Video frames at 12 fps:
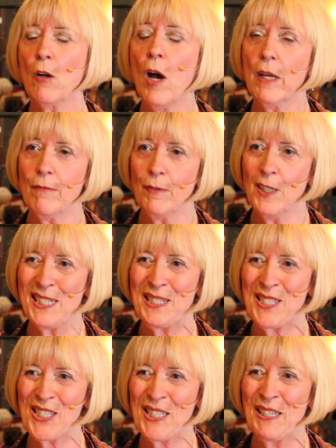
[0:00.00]

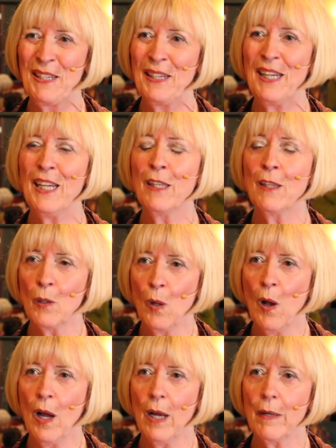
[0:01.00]
confidence in the
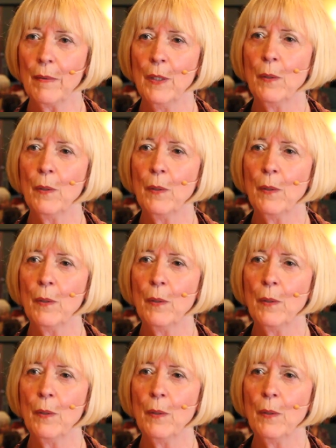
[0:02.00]
law,